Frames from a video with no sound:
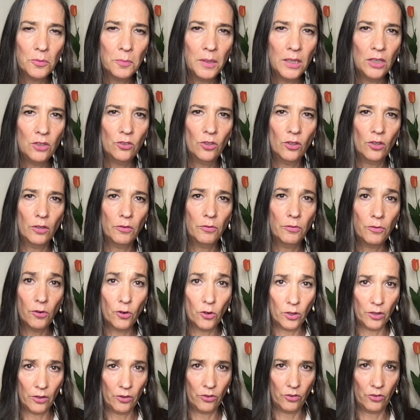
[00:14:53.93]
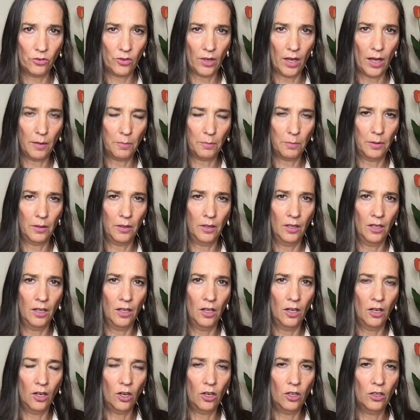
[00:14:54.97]
me to the fourth step
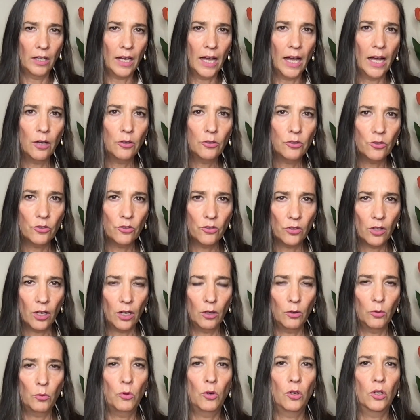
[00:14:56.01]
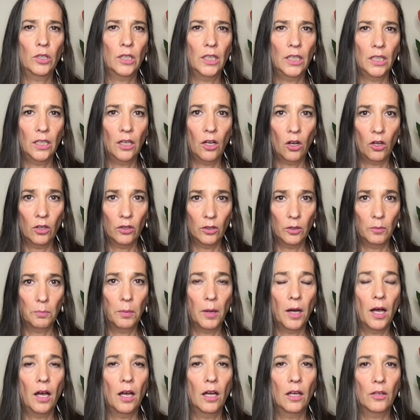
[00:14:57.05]
on how to start walking on the
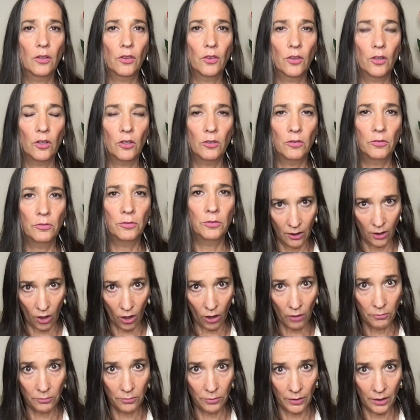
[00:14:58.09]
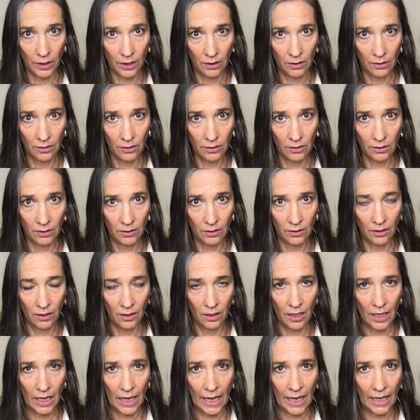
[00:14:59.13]
path of confidence
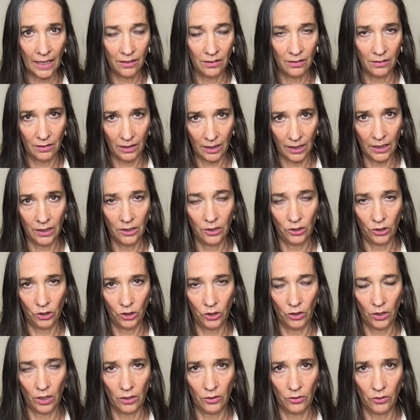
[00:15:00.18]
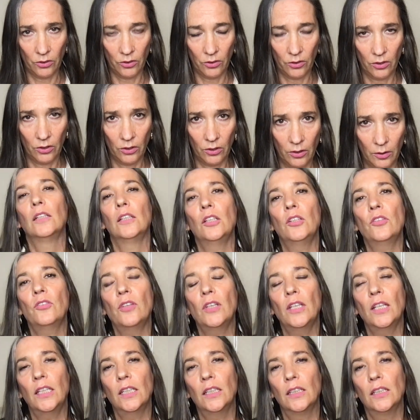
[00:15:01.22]
and inner trust. You see,